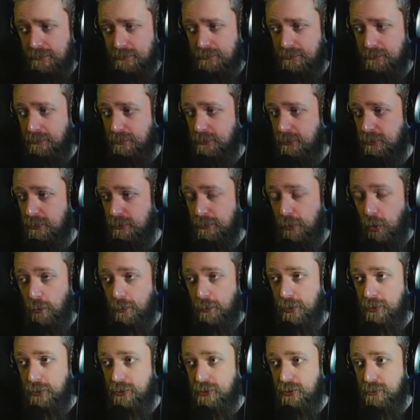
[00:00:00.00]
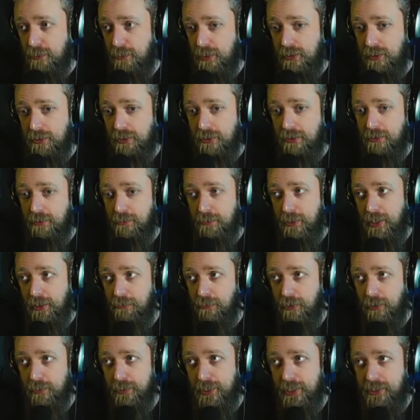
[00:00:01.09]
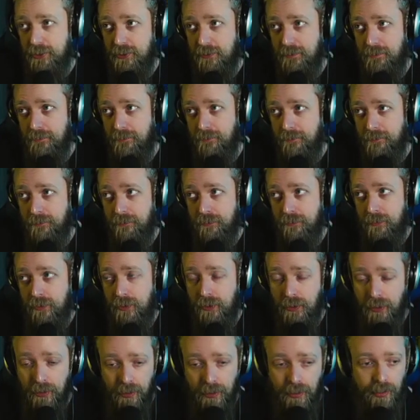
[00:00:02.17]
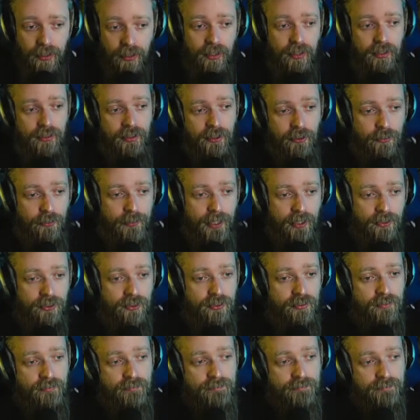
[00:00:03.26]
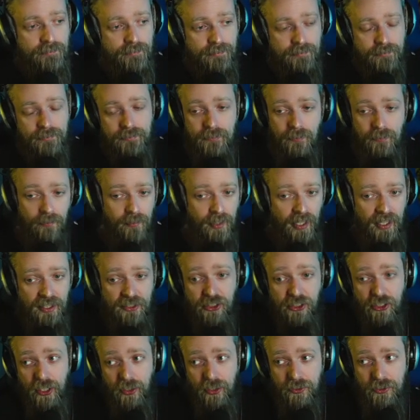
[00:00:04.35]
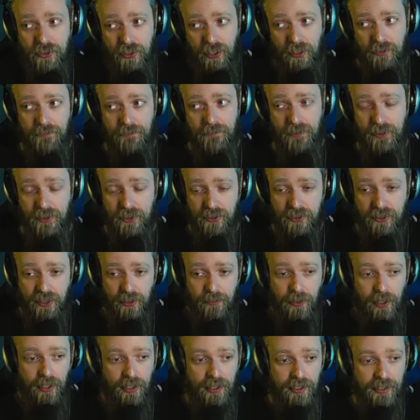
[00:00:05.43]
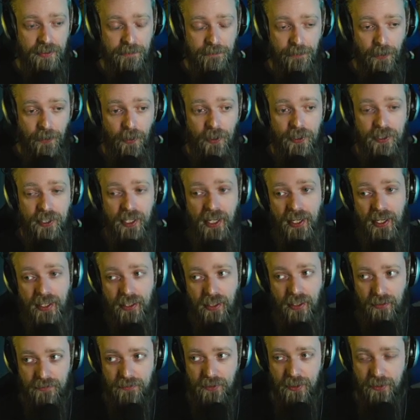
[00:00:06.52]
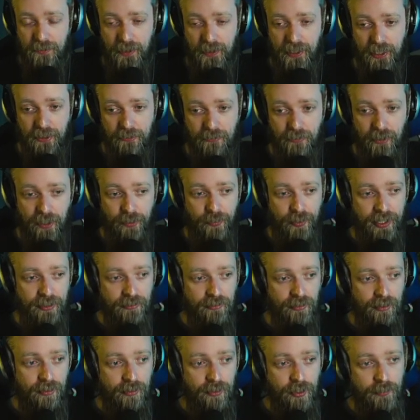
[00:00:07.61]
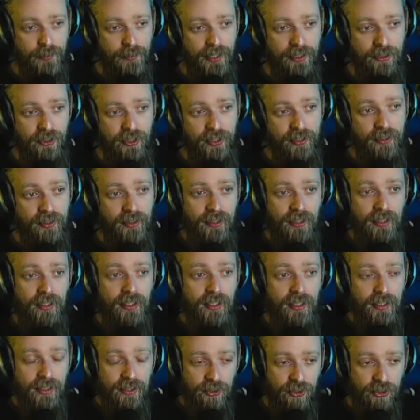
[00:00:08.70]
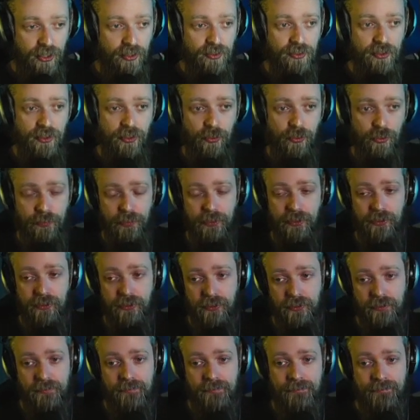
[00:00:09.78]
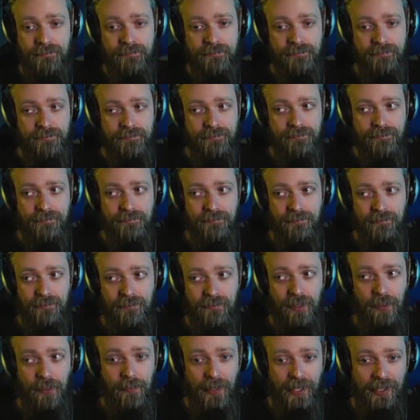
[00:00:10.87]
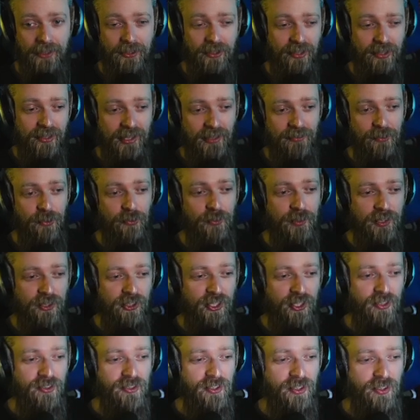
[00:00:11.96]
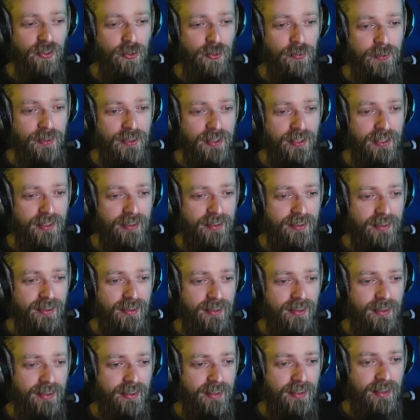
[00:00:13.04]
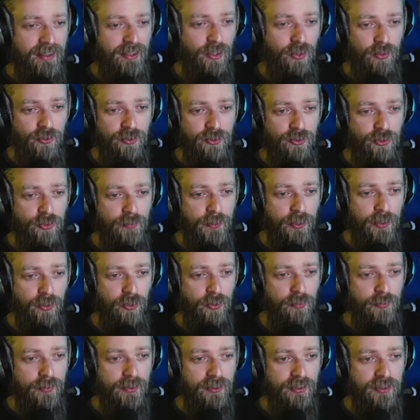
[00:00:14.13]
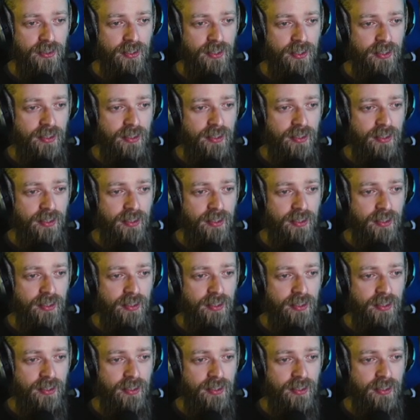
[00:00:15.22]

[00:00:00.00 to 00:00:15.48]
almost a month, about 3 weeks. Thereabouts. It's shell stuff. This is some guy's first hack after spending 3 weeks with Lunar Magic. Shells and Koopas. Imagine a level with shells and Koopas, huh? Oh, Super Koopas.